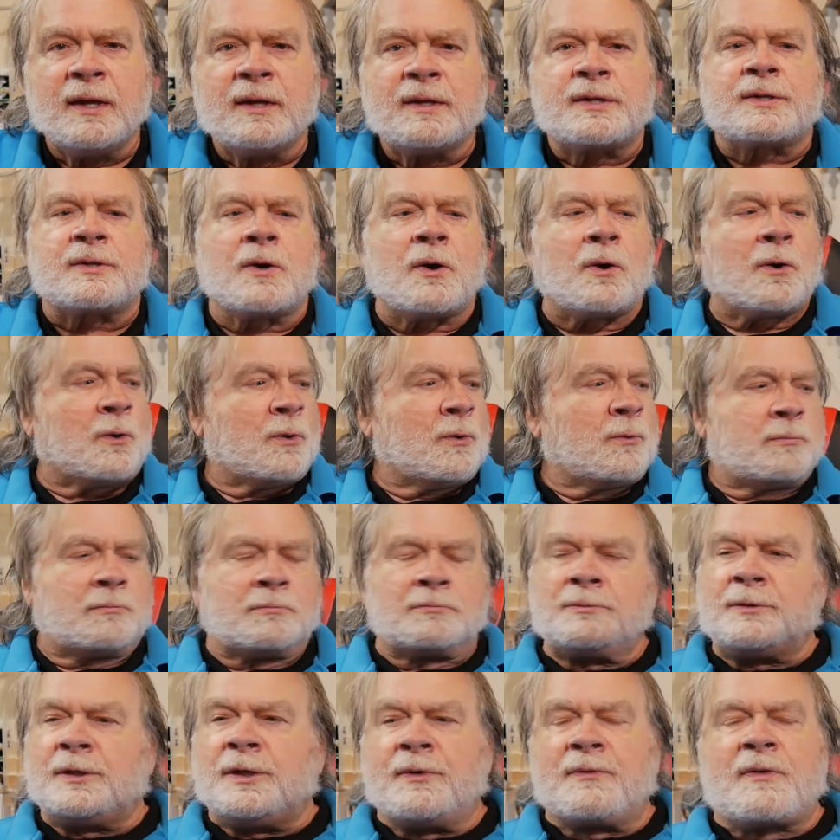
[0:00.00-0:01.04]
So
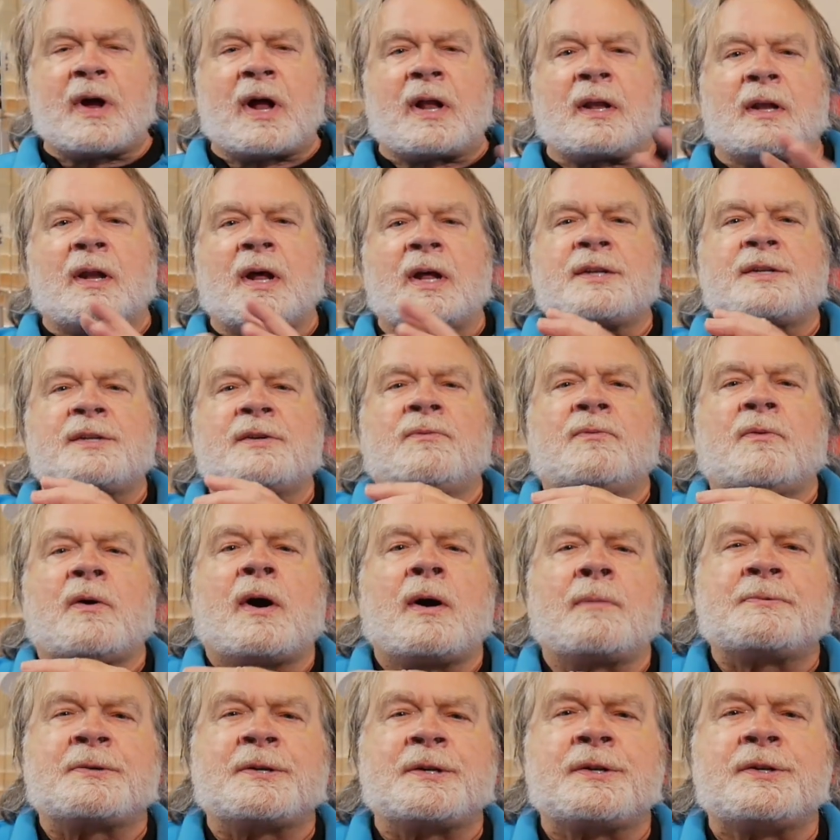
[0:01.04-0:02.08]
you've got lots of
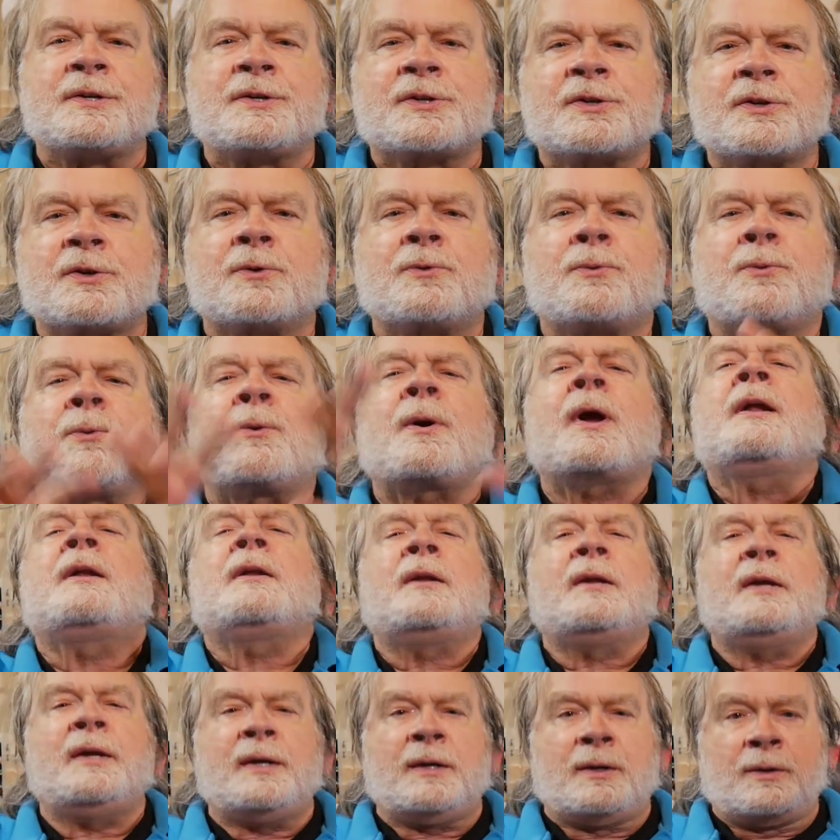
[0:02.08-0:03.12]
options to
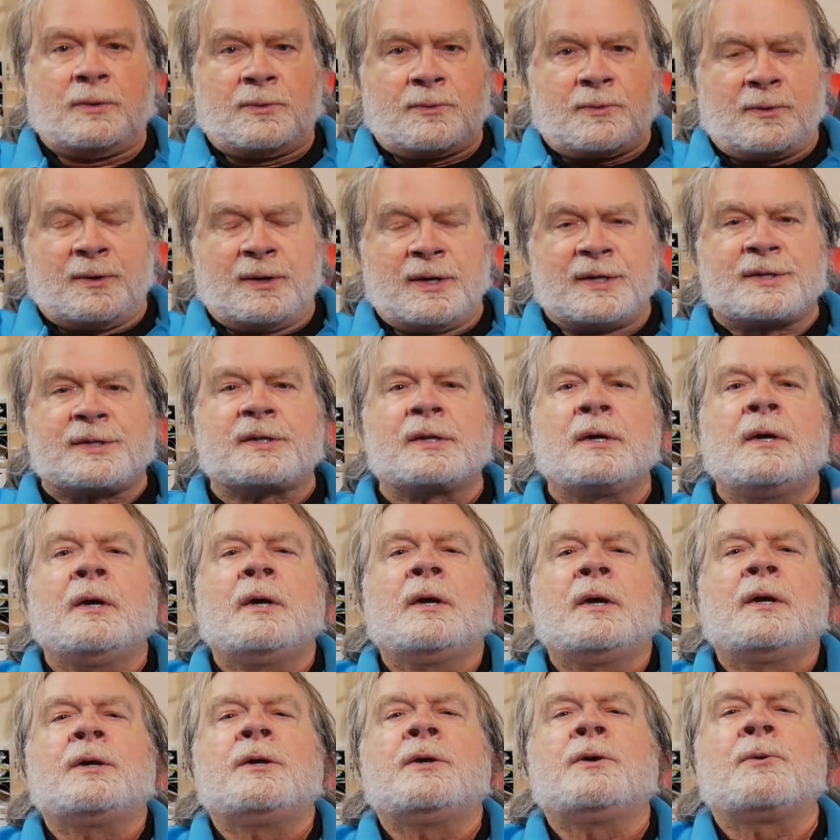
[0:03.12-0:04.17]
greatly increase
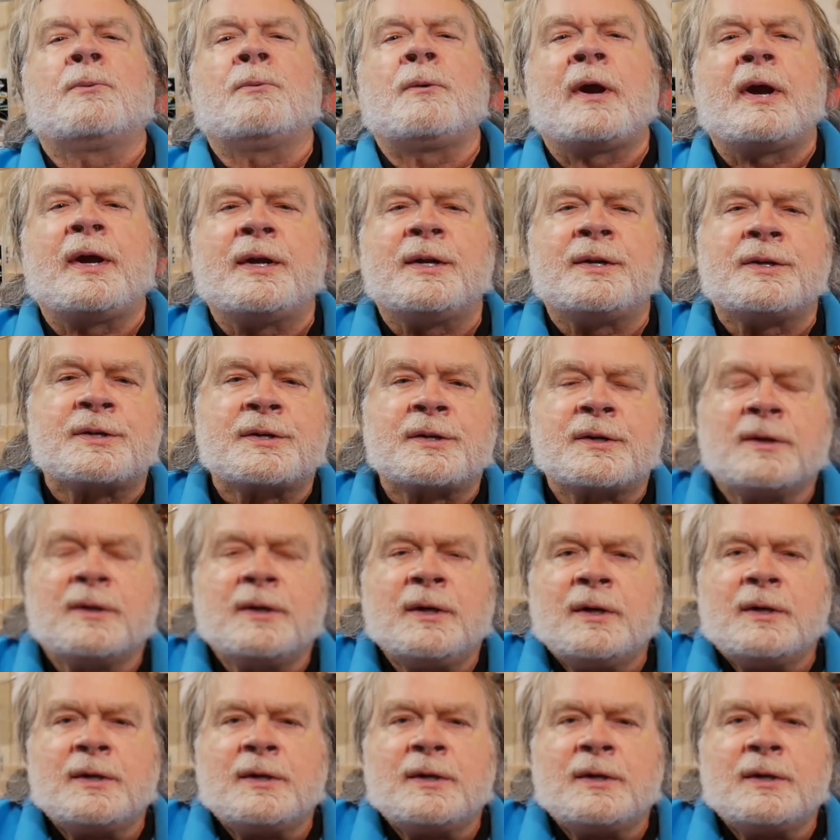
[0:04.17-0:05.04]
your range.